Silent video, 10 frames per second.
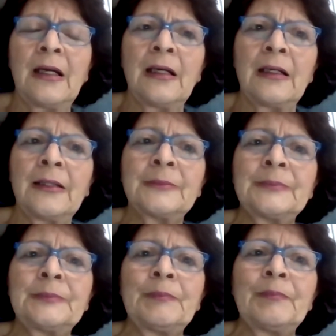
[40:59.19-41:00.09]

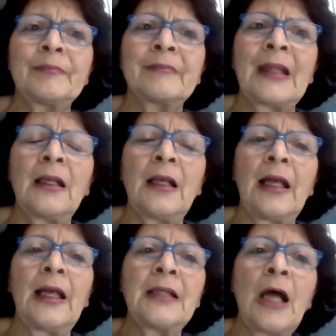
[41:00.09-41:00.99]
and
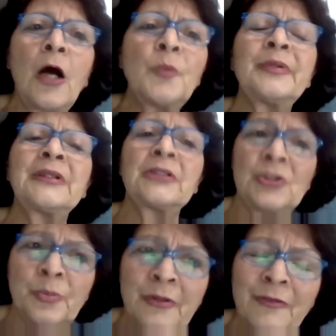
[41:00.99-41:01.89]
hoping
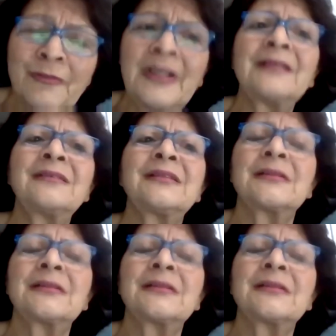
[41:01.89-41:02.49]
to prevent